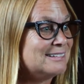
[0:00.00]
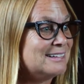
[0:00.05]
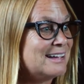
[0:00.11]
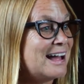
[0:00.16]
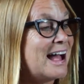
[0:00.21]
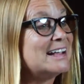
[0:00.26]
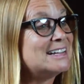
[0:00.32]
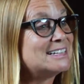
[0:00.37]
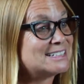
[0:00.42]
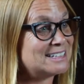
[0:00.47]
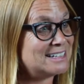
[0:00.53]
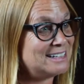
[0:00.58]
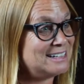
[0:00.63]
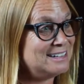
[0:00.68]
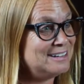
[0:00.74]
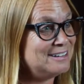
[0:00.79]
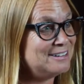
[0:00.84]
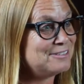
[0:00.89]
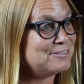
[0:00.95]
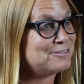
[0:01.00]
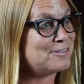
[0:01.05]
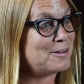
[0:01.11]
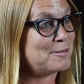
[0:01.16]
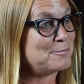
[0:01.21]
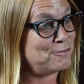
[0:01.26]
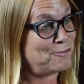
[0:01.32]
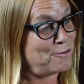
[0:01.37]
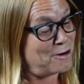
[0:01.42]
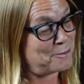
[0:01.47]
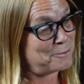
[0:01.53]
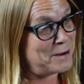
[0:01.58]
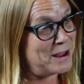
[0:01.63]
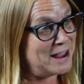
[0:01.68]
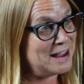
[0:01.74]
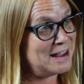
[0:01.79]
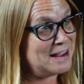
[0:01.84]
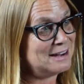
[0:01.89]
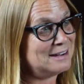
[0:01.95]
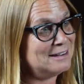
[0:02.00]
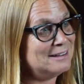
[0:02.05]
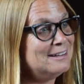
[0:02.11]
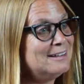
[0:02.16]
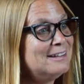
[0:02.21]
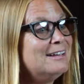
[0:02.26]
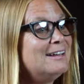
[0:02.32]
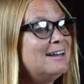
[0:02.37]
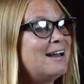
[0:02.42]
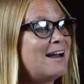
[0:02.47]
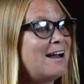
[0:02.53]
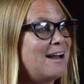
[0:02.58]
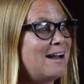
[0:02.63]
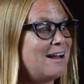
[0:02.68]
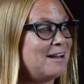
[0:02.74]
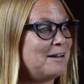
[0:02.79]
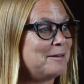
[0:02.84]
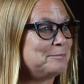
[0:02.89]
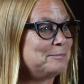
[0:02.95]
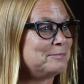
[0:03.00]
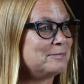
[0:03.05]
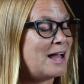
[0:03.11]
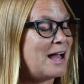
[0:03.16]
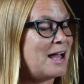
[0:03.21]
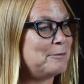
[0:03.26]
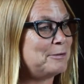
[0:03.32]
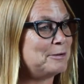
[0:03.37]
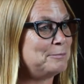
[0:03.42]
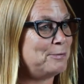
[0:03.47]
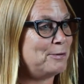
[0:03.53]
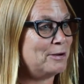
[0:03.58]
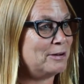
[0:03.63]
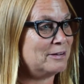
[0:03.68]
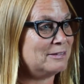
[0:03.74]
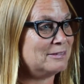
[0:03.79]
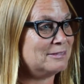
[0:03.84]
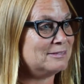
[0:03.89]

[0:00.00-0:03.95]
Icy from Fort Wayne, I would put